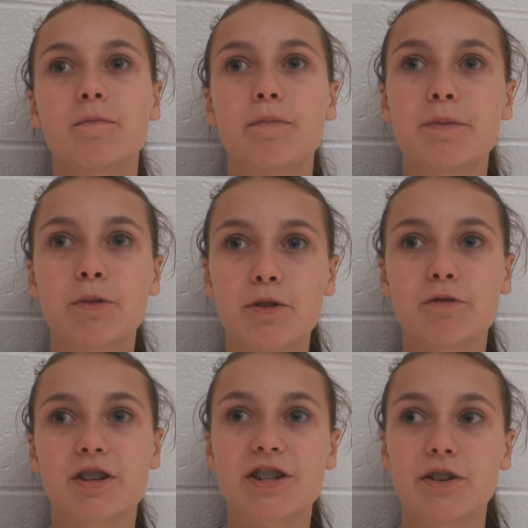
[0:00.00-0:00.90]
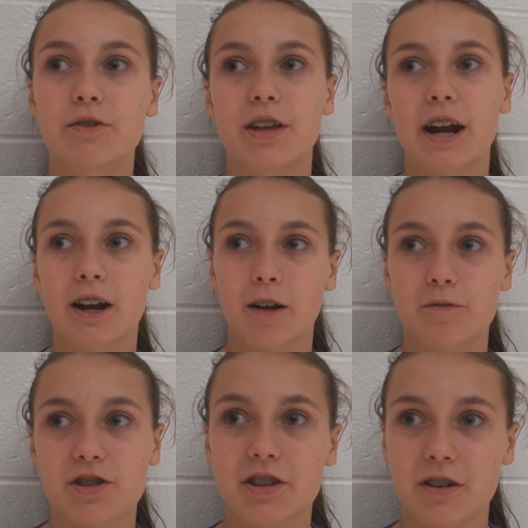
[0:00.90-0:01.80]
people who are still there, and I'm
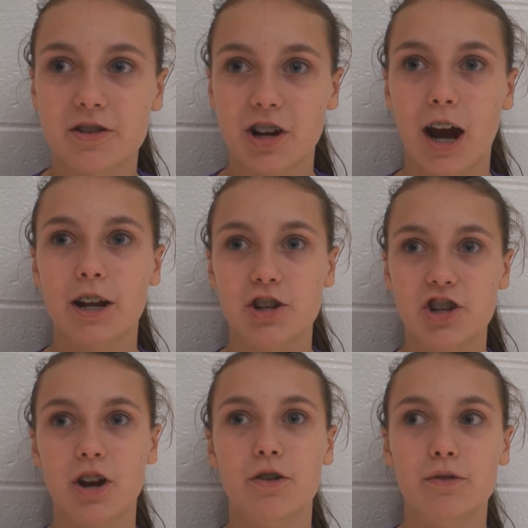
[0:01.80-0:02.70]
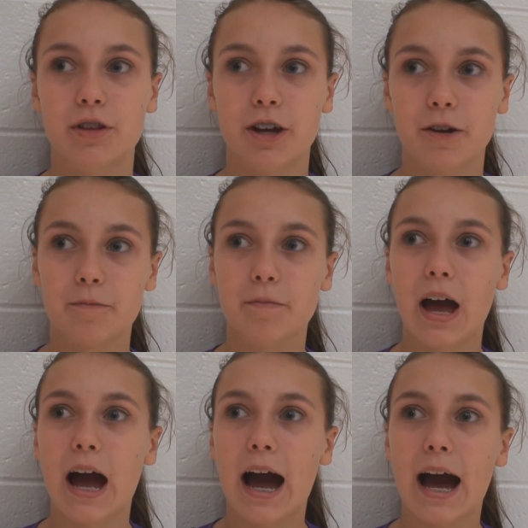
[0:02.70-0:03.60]
just going to try to show that
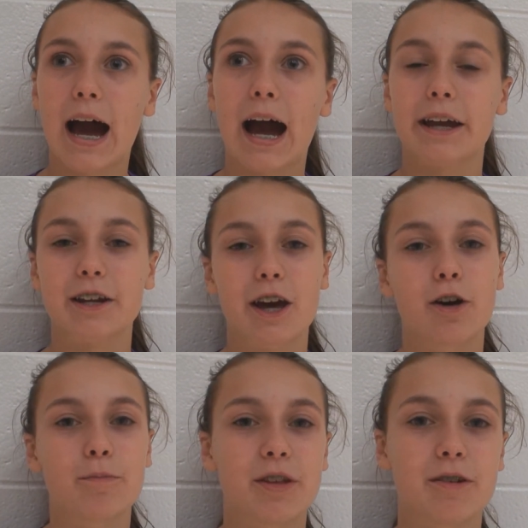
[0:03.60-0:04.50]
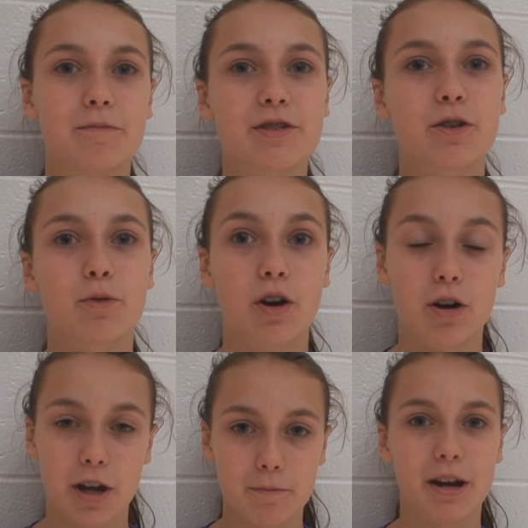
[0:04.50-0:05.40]
I can help them so we all
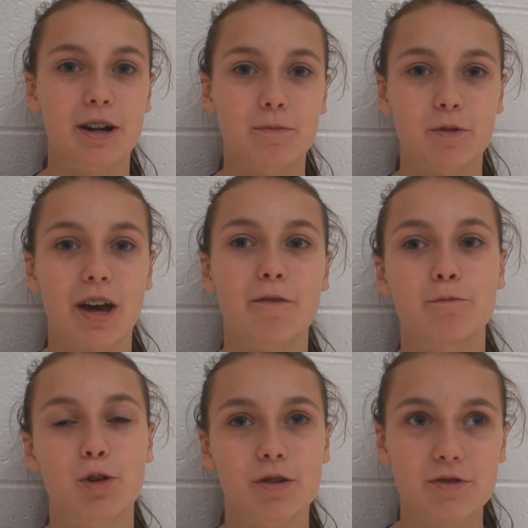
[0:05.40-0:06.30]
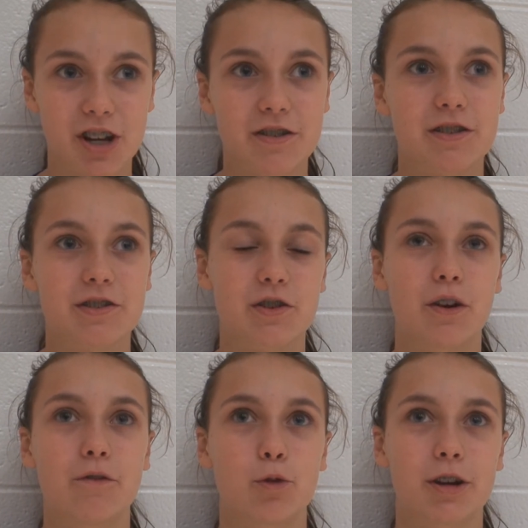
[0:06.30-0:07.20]
get better and we have more chances
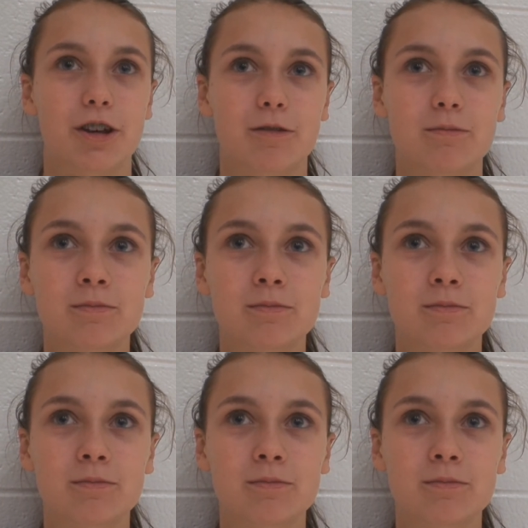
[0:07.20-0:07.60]
of winning.